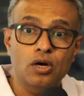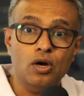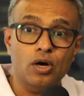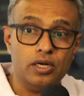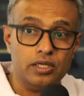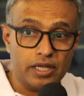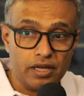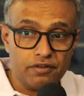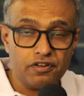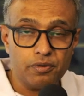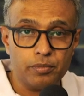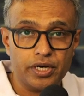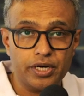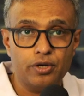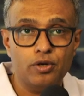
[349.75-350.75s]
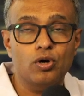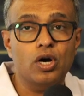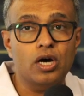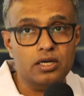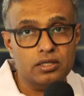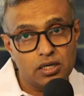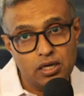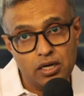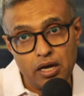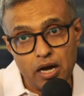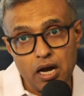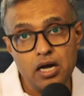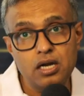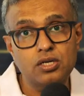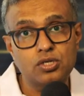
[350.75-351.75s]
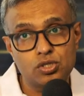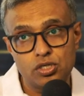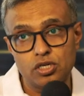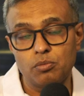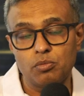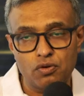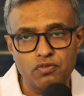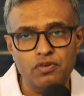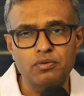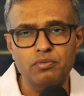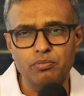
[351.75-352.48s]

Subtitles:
or the FM radio are the large number of,